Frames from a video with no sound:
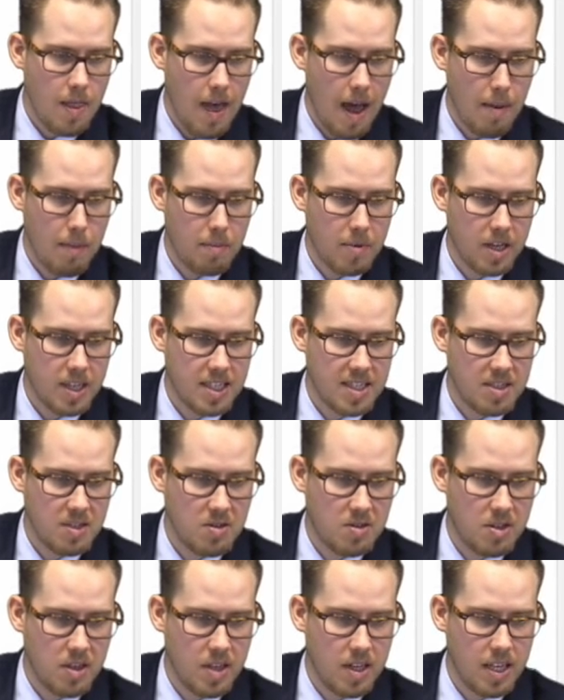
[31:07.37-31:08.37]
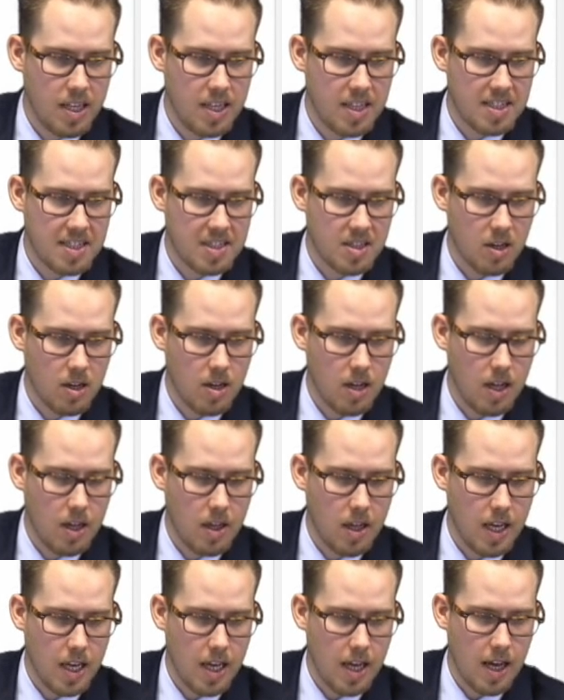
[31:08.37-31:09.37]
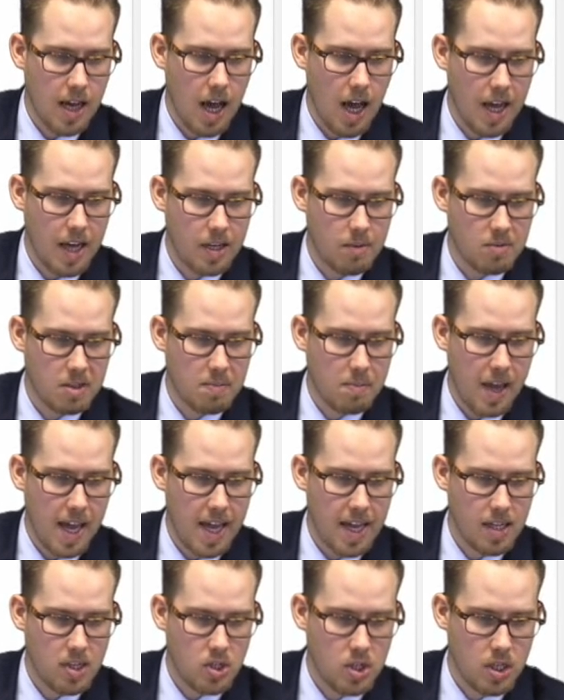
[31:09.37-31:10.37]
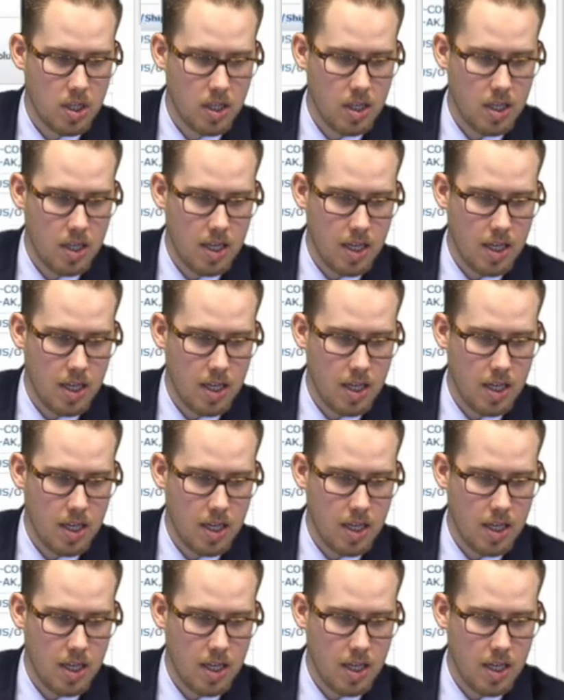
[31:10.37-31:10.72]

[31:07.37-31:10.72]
That brings you to the items page.